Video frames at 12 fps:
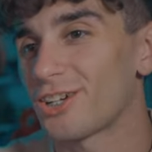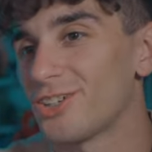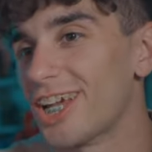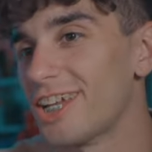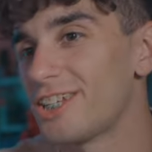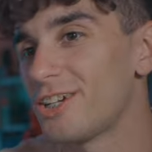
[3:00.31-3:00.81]

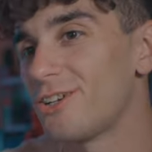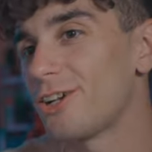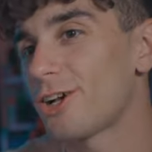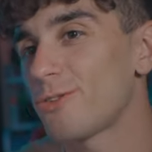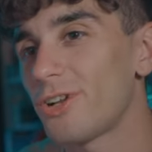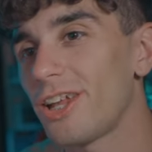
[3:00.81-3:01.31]

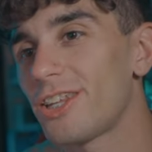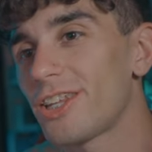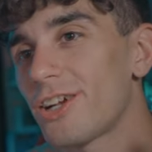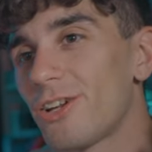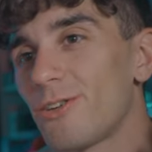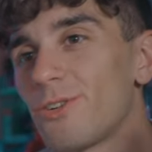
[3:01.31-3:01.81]
Hereditary.
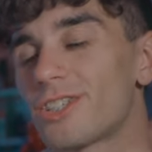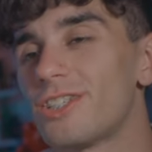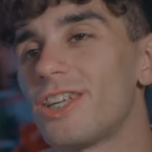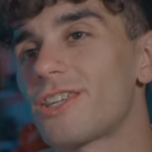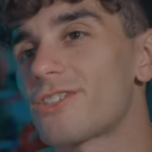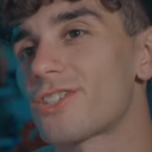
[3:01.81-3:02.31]
Hereditary wasn't
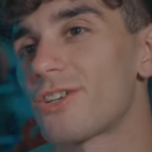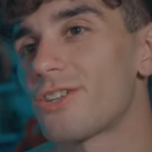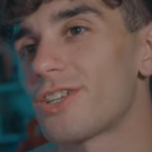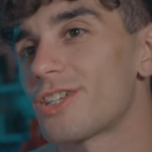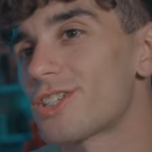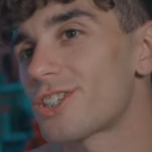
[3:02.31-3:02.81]

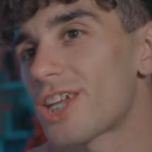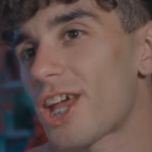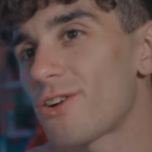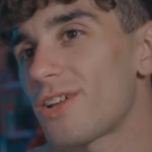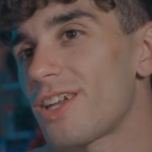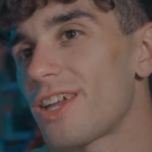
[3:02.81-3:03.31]
necessarily
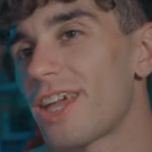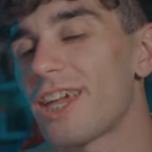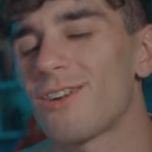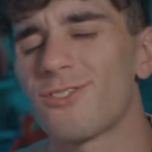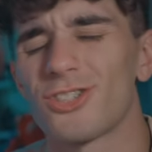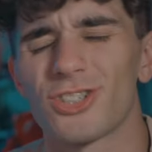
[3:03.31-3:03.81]
scary,
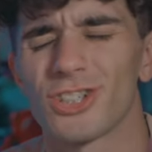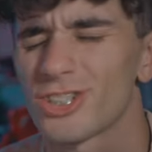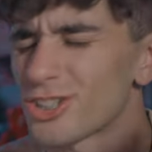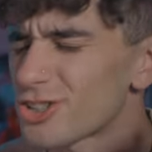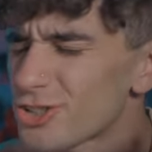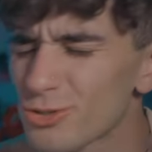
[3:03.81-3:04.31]
it was just
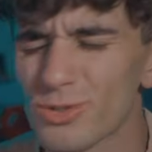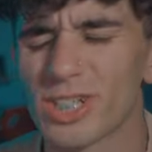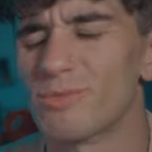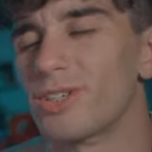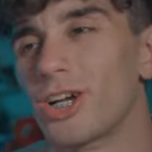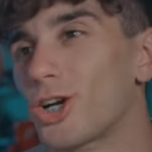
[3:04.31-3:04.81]

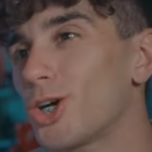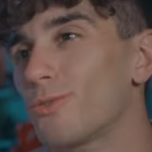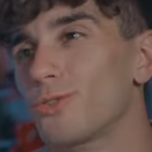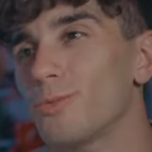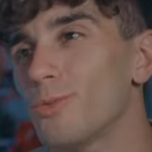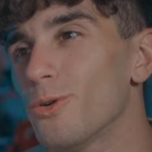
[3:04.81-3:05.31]
extremely uncomfortable.